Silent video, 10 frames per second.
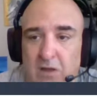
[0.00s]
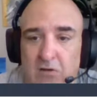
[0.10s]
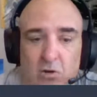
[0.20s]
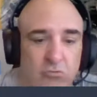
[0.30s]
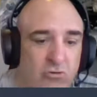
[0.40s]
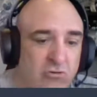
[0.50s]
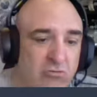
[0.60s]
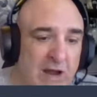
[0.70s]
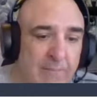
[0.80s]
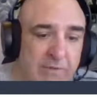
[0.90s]
Coastal's a
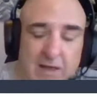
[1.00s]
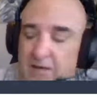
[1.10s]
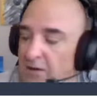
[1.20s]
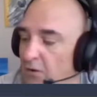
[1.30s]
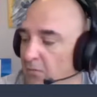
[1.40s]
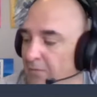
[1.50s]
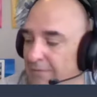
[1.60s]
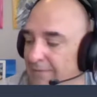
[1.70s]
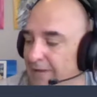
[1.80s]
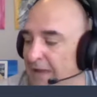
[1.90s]
trap. Yeah,
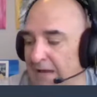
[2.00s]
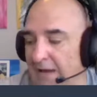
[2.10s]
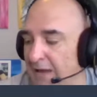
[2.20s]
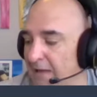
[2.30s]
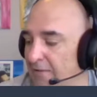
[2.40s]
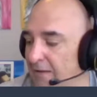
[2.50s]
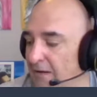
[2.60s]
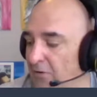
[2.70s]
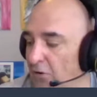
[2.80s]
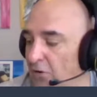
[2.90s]
again, I did
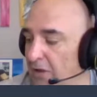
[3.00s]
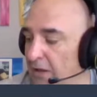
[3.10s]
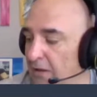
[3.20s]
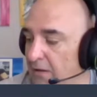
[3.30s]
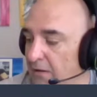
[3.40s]
it early.